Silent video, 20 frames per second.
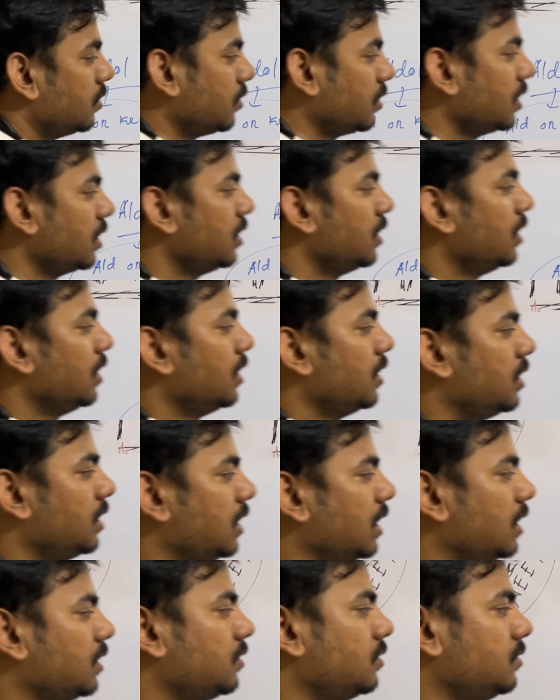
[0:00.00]
Okay,
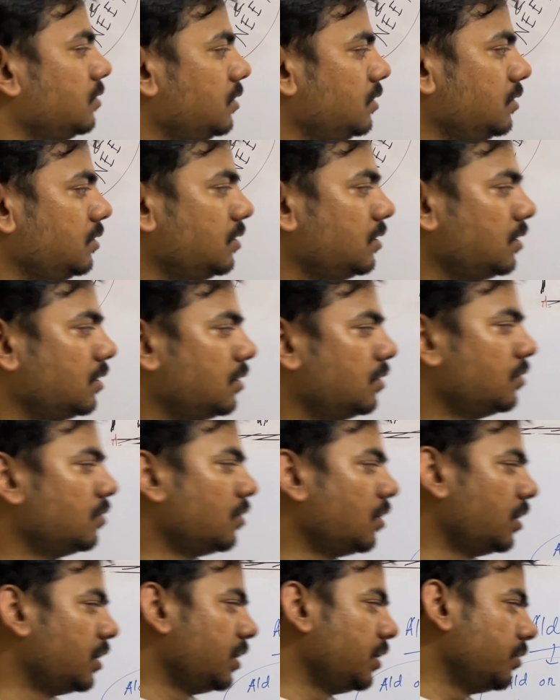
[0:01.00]
that
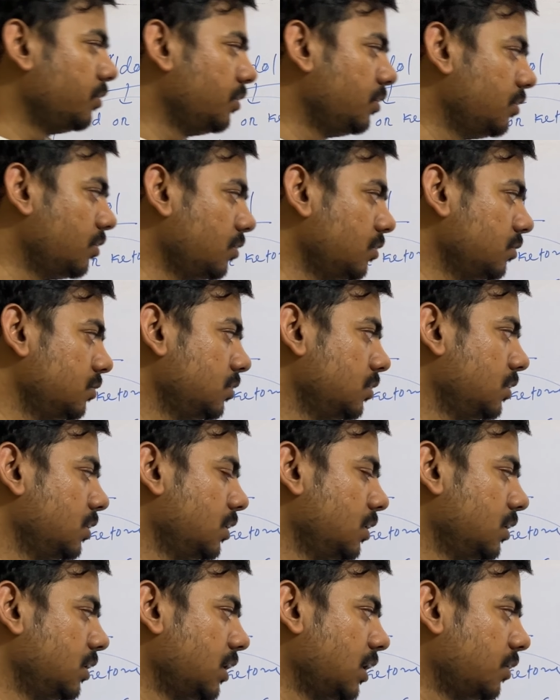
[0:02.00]
already we know
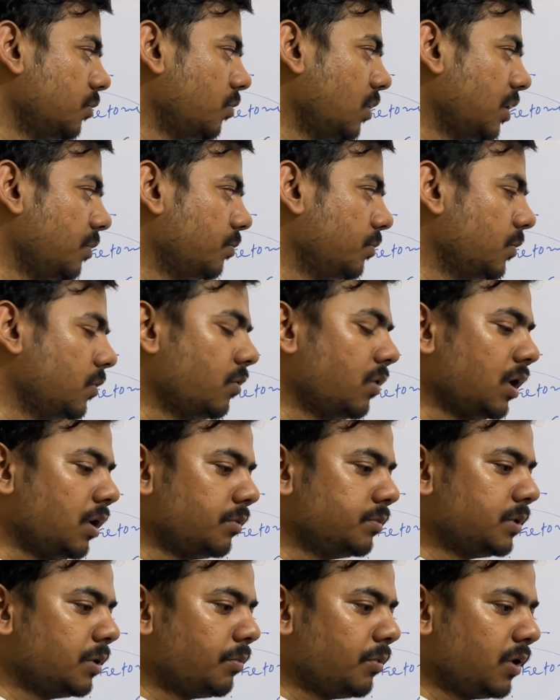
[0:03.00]
that one of
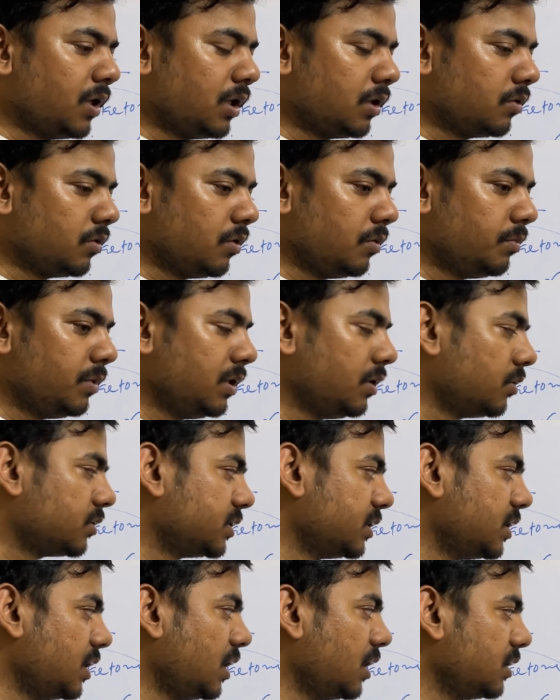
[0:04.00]
the product will be
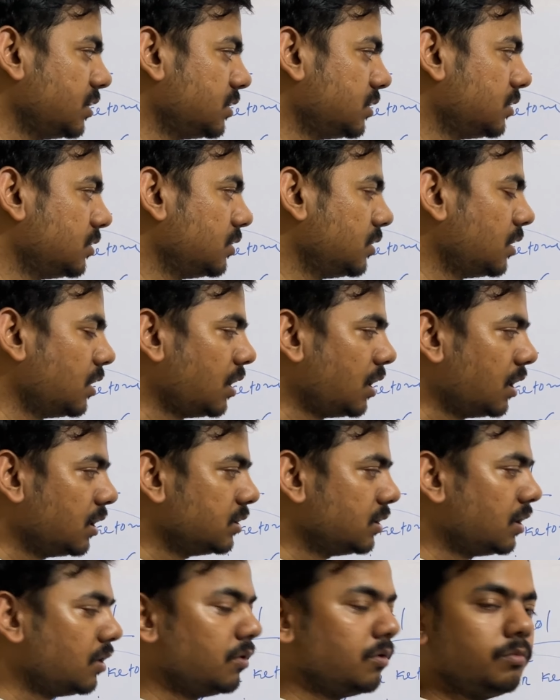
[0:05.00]
oxidized,
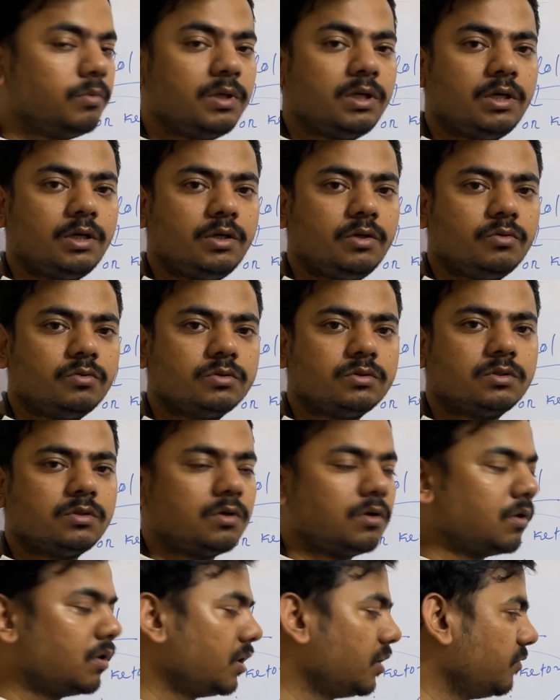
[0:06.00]
another will be reduced,
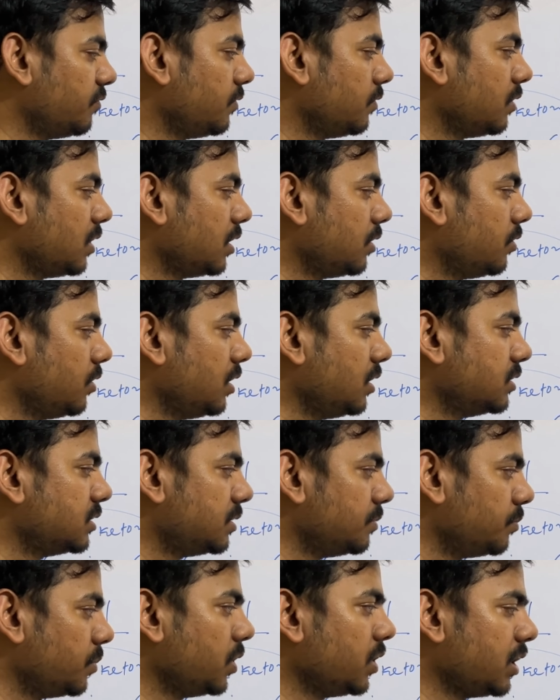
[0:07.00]
or if you are doing
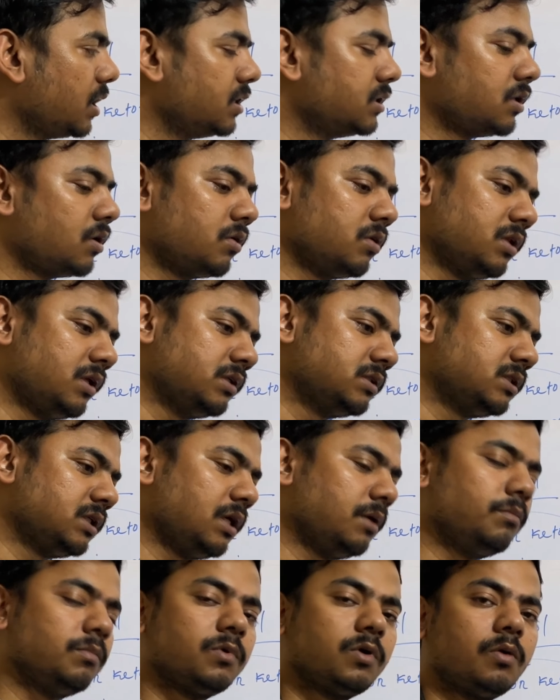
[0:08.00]
simple Cannizzaro, then
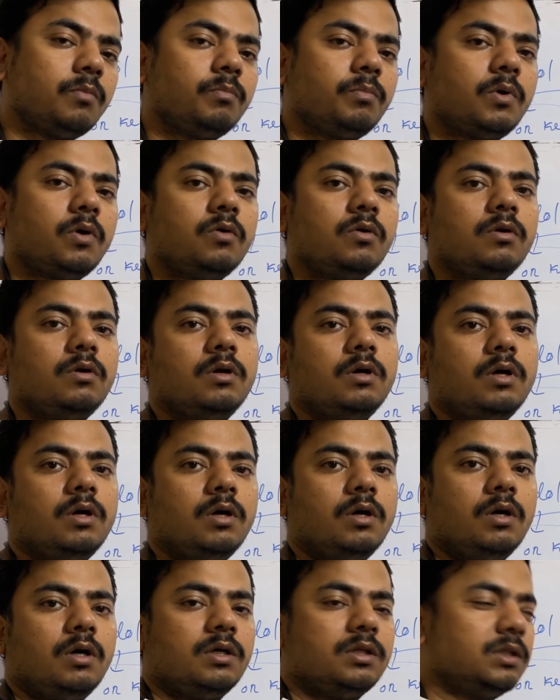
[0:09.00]
same compound,
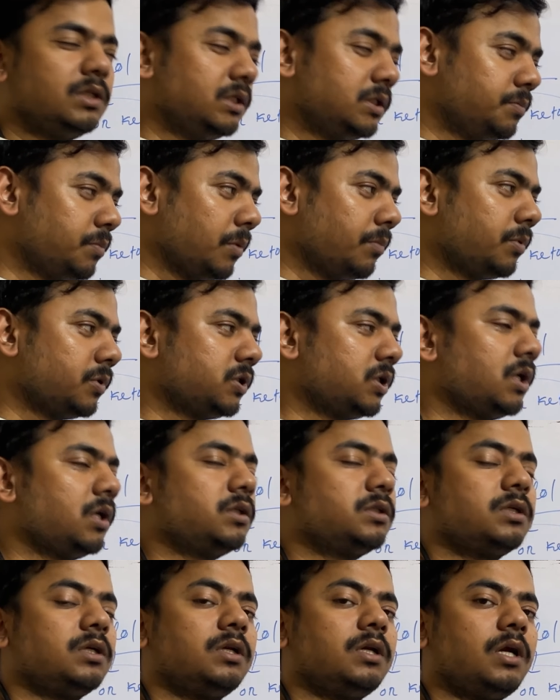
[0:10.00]
this
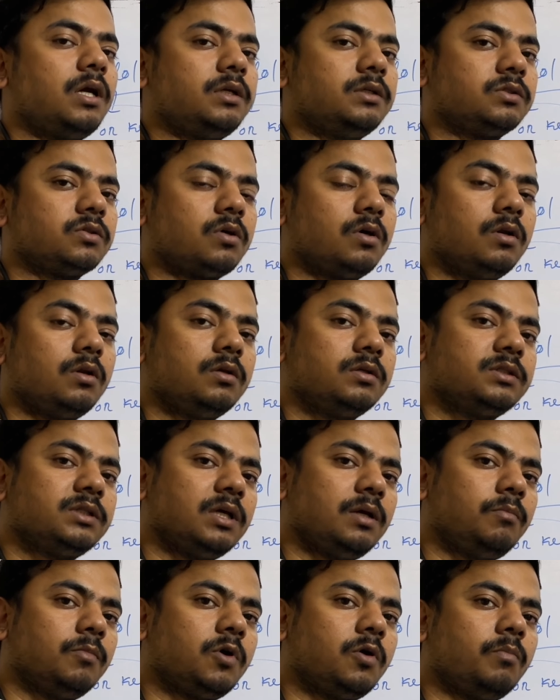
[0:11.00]
proportionation, that is called,
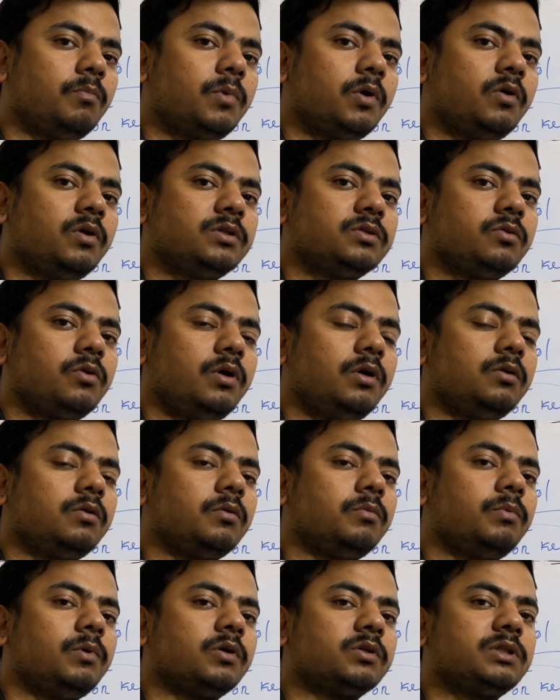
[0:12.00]
same compound is going to
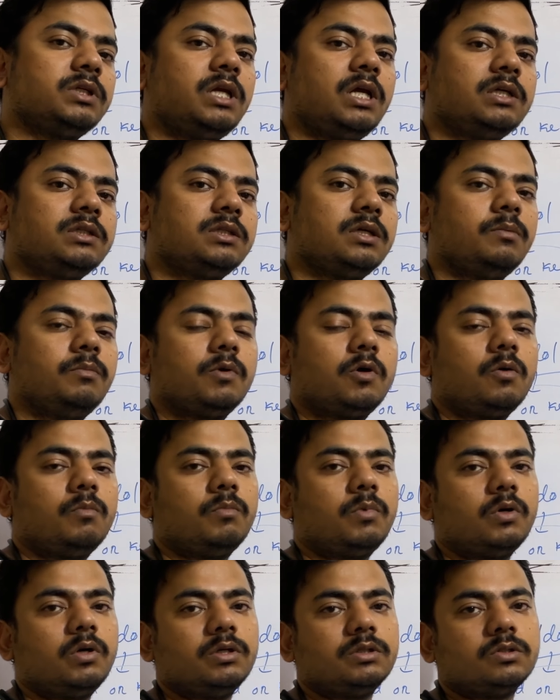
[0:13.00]
be oxidized, same
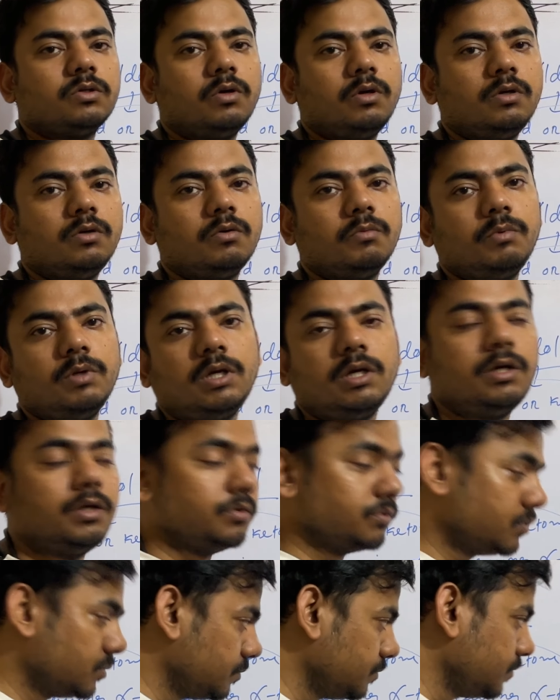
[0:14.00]
compound is going to be
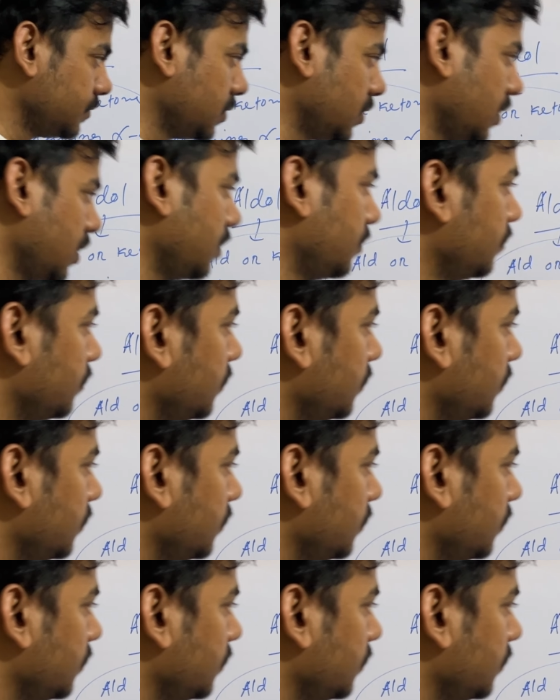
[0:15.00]
reduced. Okay,